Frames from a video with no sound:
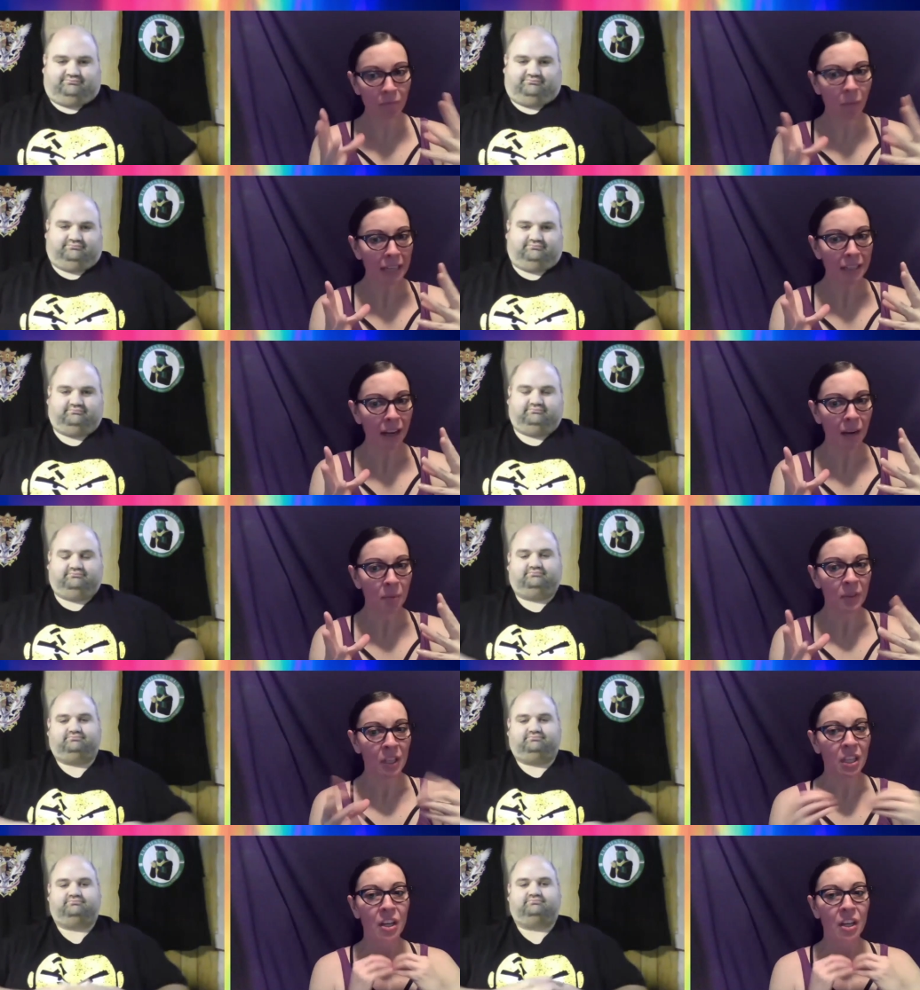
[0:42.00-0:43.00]
Speaker 1: my time
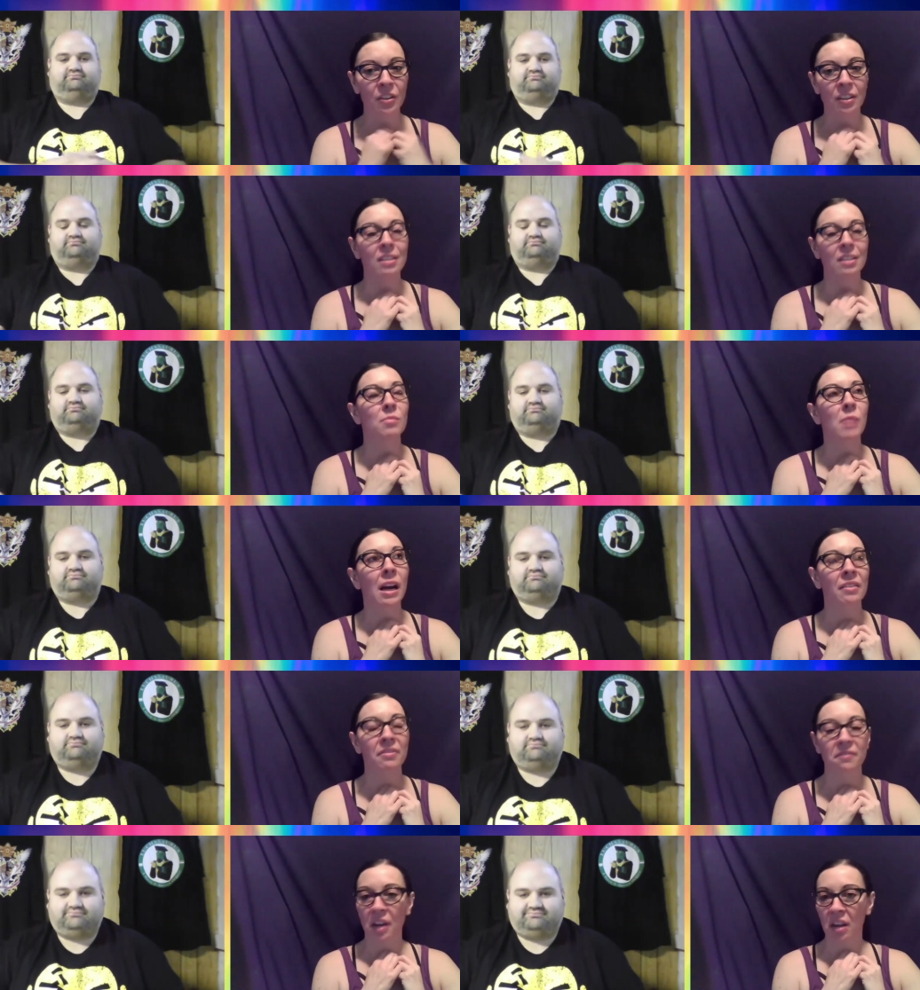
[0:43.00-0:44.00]
of the year. This is my
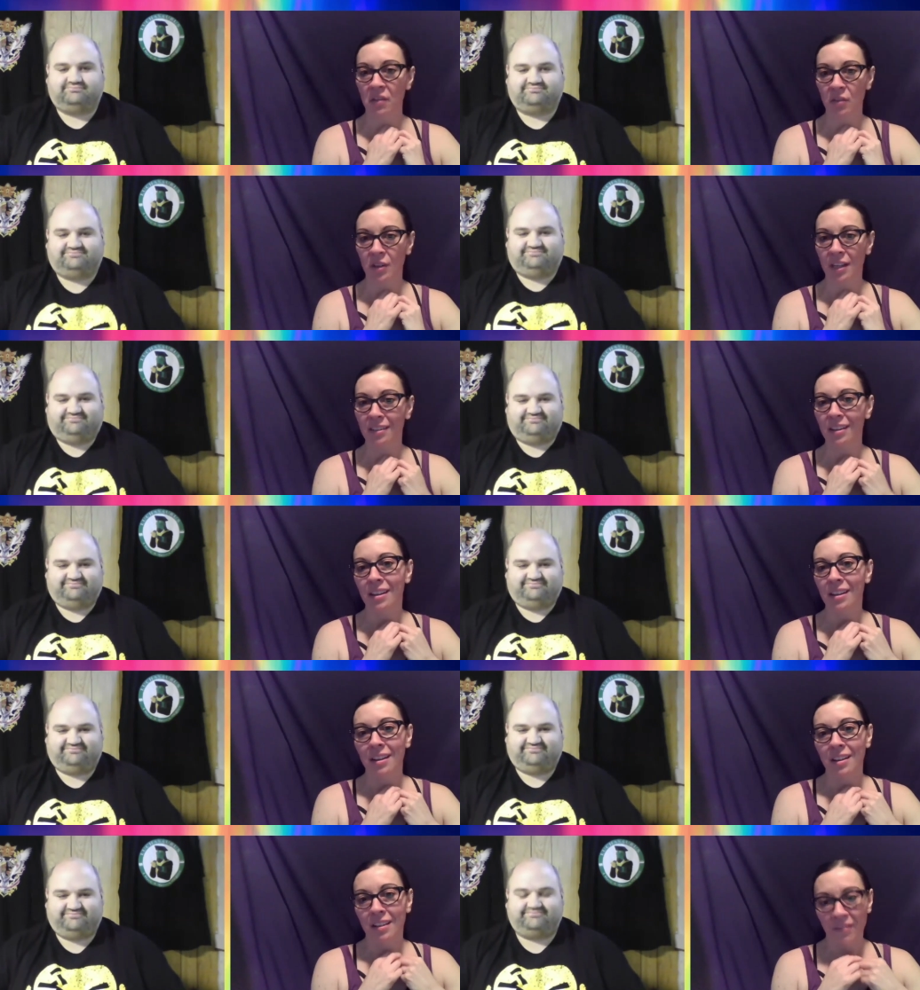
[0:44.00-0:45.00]
favorite,
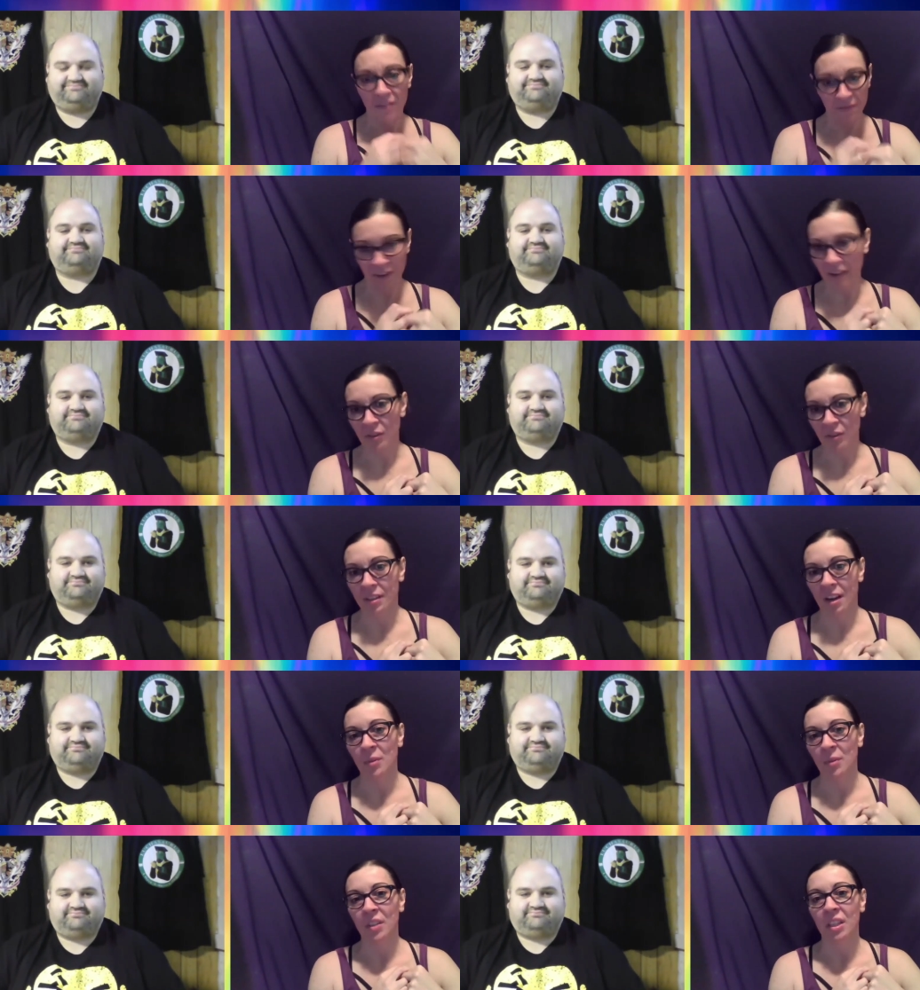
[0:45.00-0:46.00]
favorite
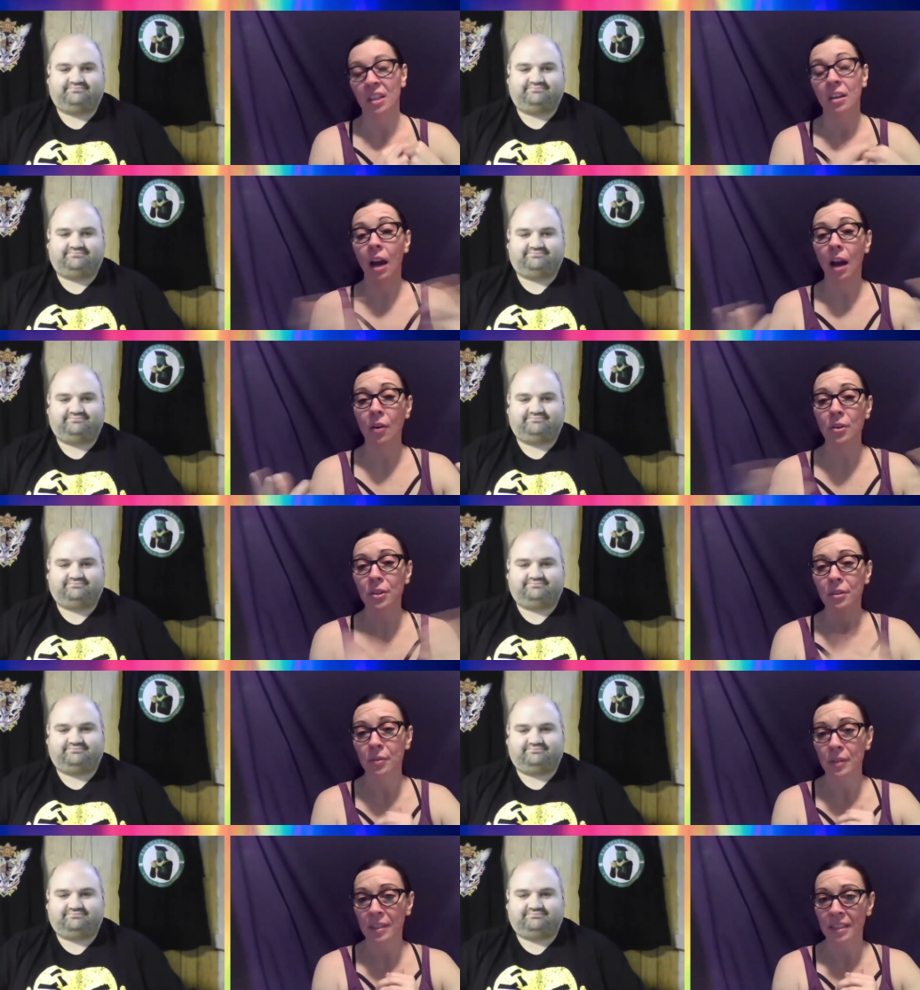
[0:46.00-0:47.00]
time of the year. How are you
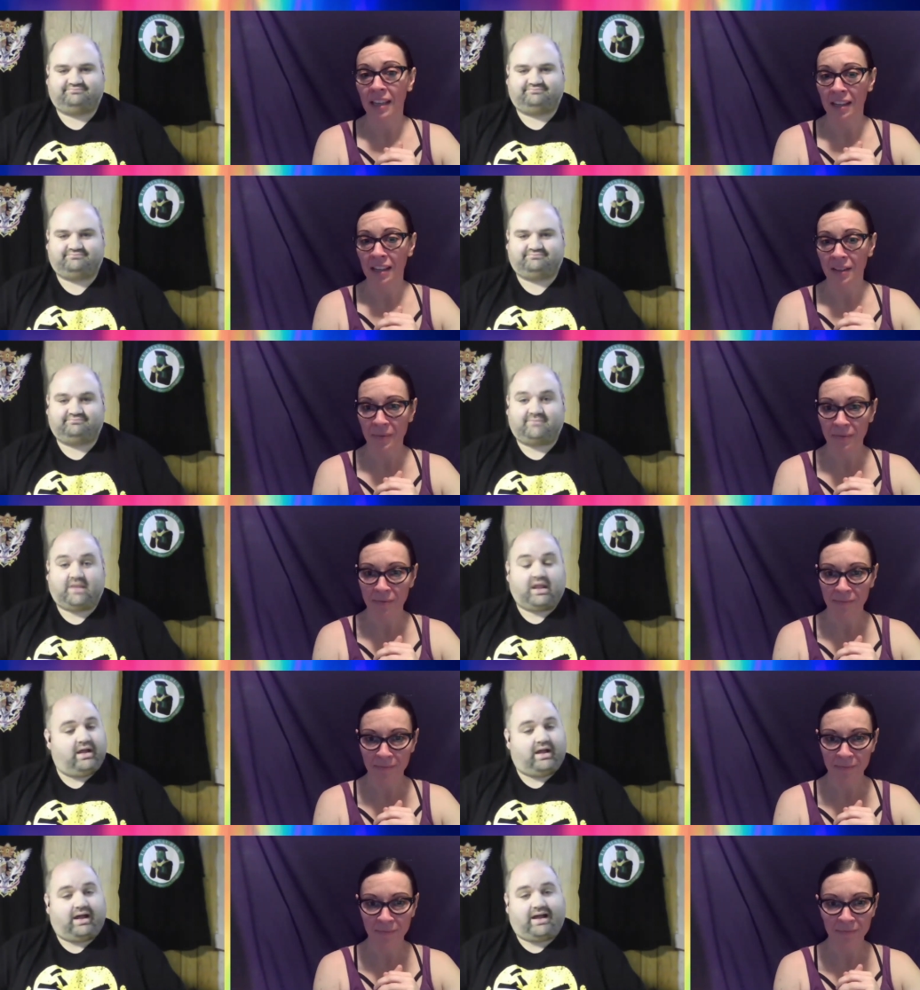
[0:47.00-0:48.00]
doing today?
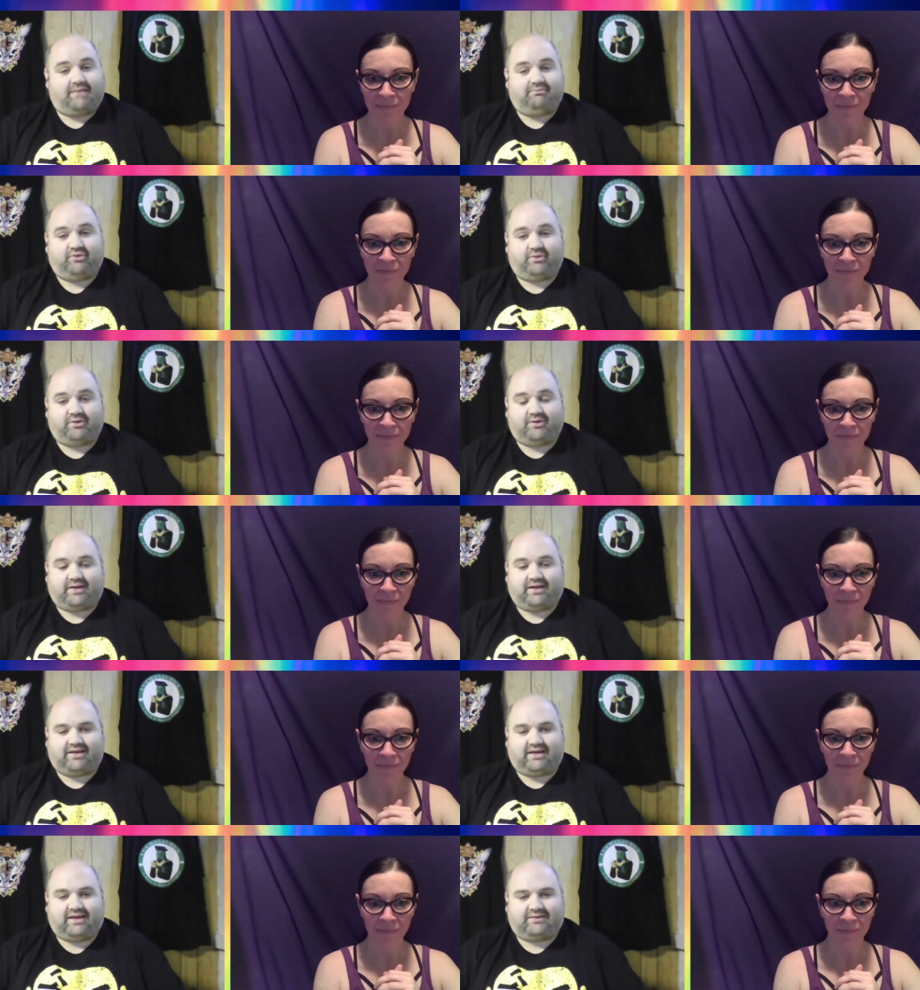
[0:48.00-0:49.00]
Speaker 2: I'm doing okay.
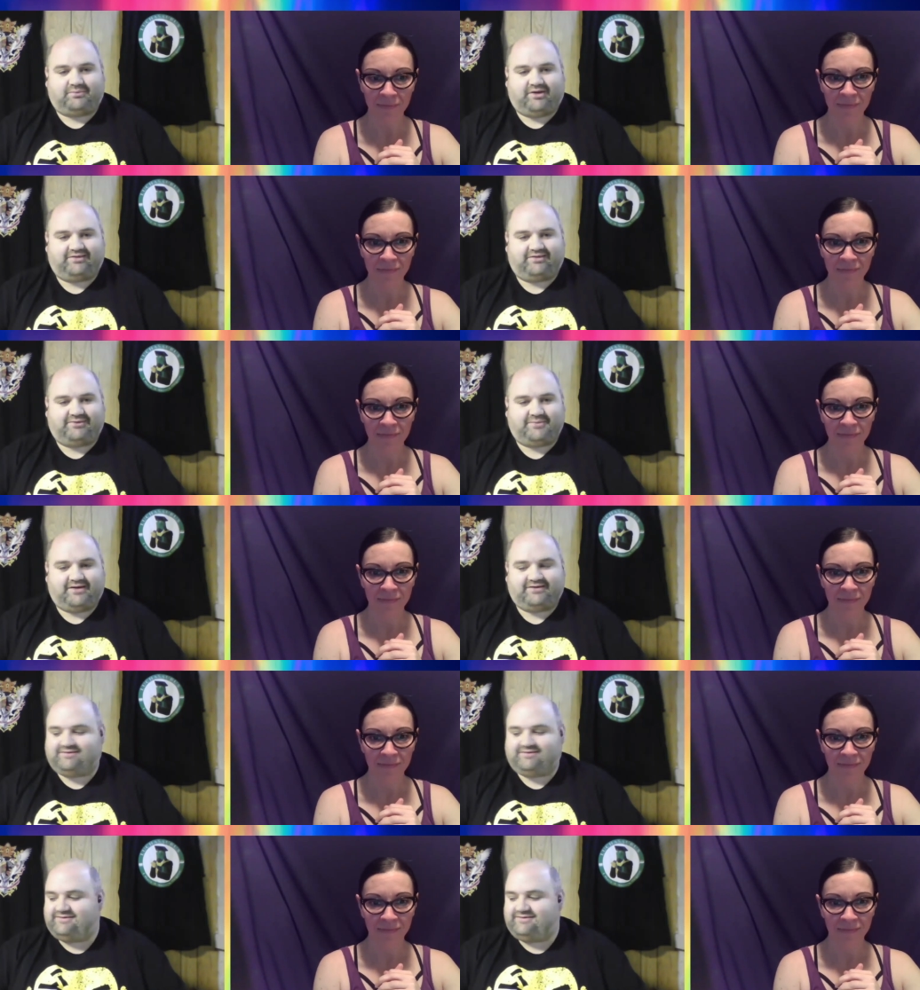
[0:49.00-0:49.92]
I can't complain too much.